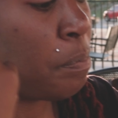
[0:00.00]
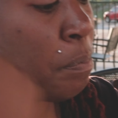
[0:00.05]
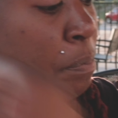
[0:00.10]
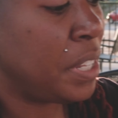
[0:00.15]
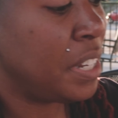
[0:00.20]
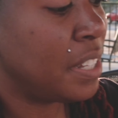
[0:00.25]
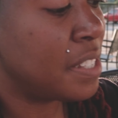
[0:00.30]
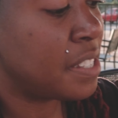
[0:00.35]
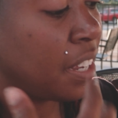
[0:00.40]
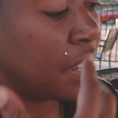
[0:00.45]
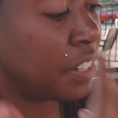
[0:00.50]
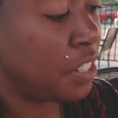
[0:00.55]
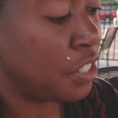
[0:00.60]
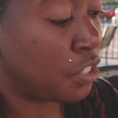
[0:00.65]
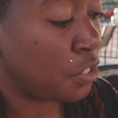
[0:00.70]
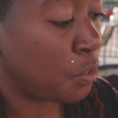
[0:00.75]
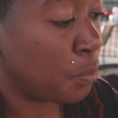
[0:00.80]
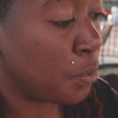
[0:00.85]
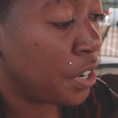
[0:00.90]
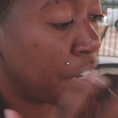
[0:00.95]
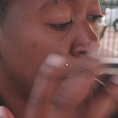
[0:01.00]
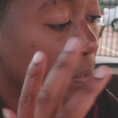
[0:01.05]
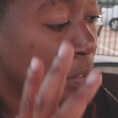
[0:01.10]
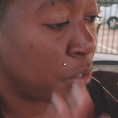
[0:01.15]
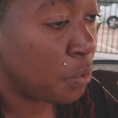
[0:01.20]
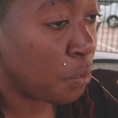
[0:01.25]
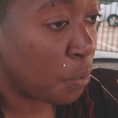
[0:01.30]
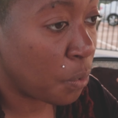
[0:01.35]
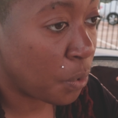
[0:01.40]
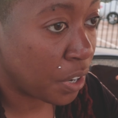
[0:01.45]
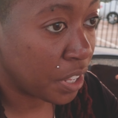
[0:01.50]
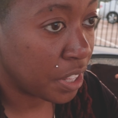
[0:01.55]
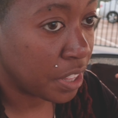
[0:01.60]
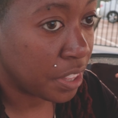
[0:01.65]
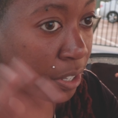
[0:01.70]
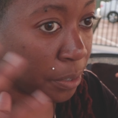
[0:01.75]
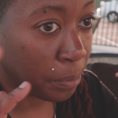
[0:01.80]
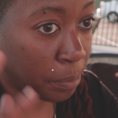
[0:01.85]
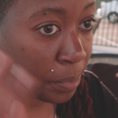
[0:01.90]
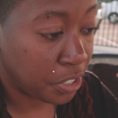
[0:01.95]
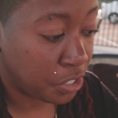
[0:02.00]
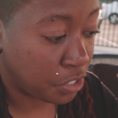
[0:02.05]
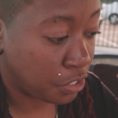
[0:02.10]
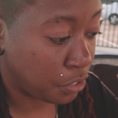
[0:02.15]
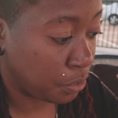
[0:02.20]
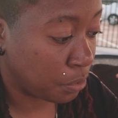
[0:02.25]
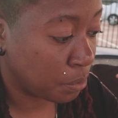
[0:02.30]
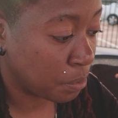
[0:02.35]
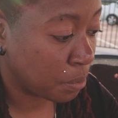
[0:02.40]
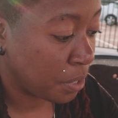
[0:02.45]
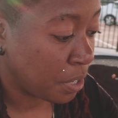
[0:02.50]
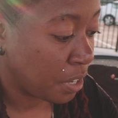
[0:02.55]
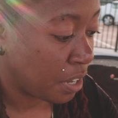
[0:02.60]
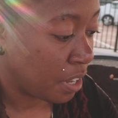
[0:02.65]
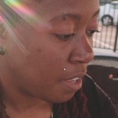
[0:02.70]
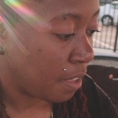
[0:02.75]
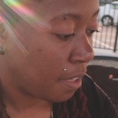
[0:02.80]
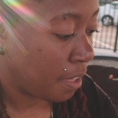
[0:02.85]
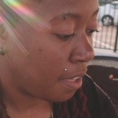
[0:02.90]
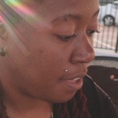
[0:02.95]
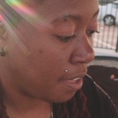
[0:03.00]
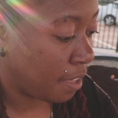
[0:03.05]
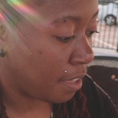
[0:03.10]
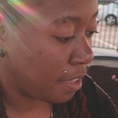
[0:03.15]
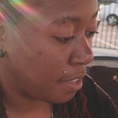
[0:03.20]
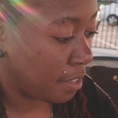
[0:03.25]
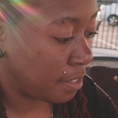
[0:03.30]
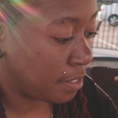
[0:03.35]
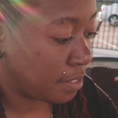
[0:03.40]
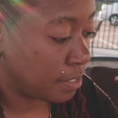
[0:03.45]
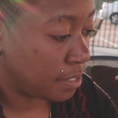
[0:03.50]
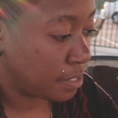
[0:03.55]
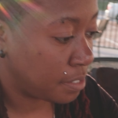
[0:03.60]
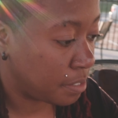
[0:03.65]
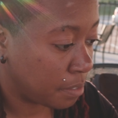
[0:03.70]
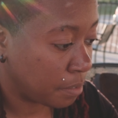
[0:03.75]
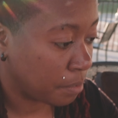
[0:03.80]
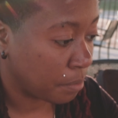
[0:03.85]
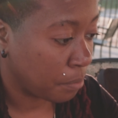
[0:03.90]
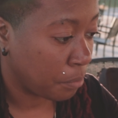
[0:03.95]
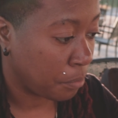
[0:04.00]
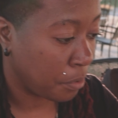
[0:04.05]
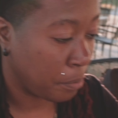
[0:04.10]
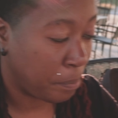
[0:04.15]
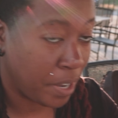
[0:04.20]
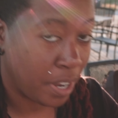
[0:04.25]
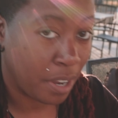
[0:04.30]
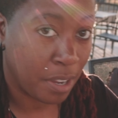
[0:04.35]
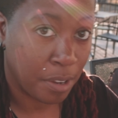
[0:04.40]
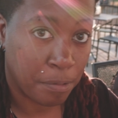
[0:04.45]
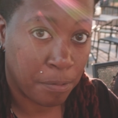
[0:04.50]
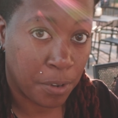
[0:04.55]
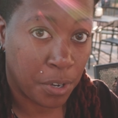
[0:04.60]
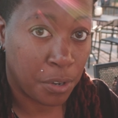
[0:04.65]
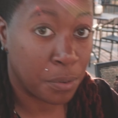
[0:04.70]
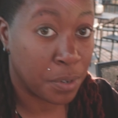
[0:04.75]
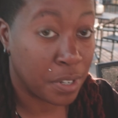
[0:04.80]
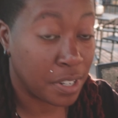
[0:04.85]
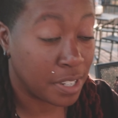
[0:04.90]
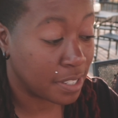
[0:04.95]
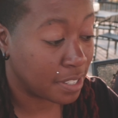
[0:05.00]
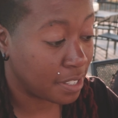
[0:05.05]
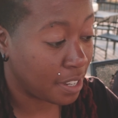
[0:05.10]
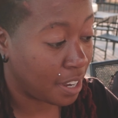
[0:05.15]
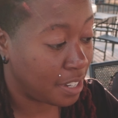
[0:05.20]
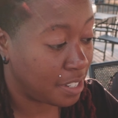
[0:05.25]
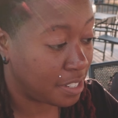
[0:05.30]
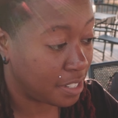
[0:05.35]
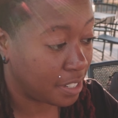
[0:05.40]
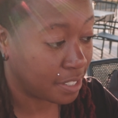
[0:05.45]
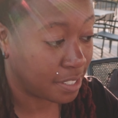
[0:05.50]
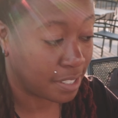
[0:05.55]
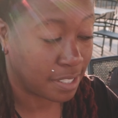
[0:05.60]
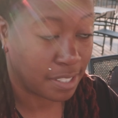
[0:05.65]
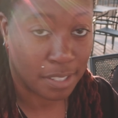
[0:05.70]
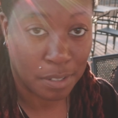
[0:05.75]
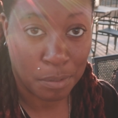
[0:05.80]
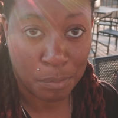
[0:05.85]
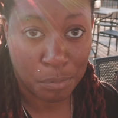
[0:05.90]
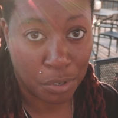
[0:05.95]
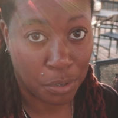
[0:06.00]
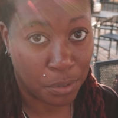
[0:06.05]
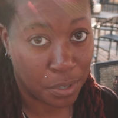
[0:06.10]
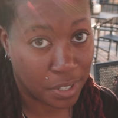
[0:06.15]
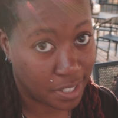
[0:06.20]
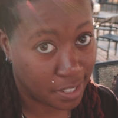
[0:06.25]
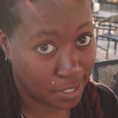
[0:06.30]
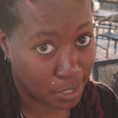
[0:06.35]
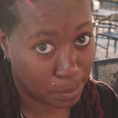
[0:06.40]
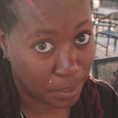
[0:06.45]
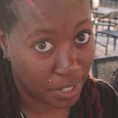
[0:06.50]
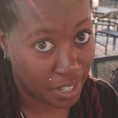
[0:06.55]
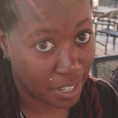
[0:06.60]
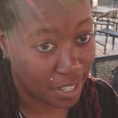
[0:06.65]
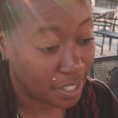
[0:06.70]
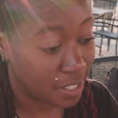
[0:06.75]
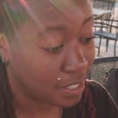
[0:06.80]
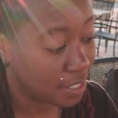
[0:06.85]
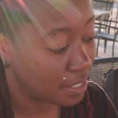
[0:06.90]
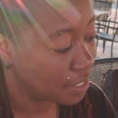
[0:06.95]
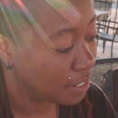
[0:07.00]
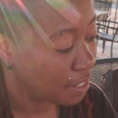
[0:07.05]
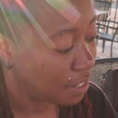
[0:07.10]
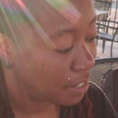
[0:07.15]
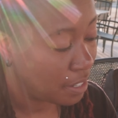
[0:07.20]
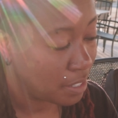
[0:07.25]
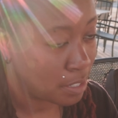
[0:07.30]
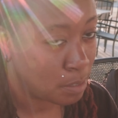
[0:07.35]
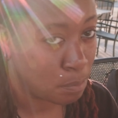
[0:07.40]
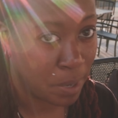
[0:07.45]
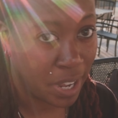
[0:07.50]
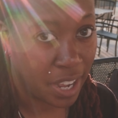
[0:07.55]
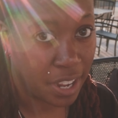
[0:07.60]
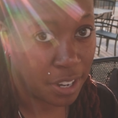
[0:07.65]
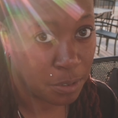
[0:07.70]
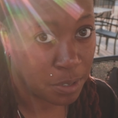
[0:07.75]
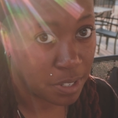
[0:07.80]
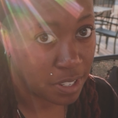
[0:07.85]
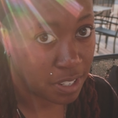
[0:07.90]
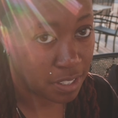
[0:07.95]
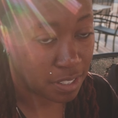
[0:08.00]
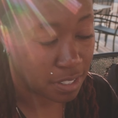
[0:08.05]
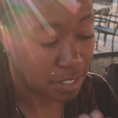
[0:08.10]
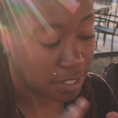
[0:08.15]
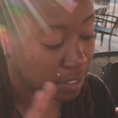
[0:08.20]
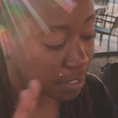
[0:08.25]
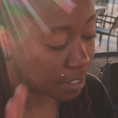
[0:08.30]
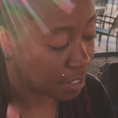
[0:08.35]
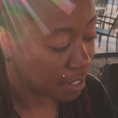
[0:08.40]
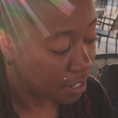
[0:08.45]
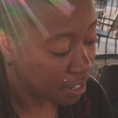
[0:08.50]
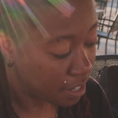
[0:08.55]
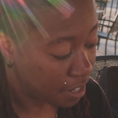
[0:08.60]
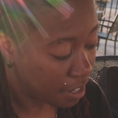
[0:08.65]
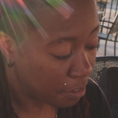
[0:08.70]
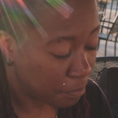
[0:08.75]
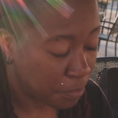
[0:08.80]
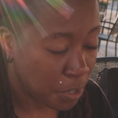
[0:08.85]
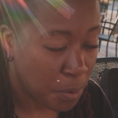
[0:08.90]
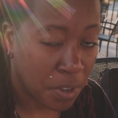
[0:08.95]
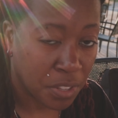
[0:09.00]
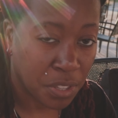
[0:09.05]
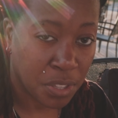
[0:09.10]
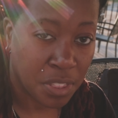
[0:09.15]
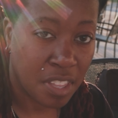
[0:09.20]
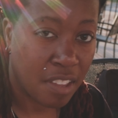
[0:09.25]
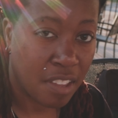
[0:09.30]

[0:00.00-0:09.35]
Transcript: Meet a technician wherever you want. They'll meet you and repair your phone. And it's not just broken displays, it's batteries and a few other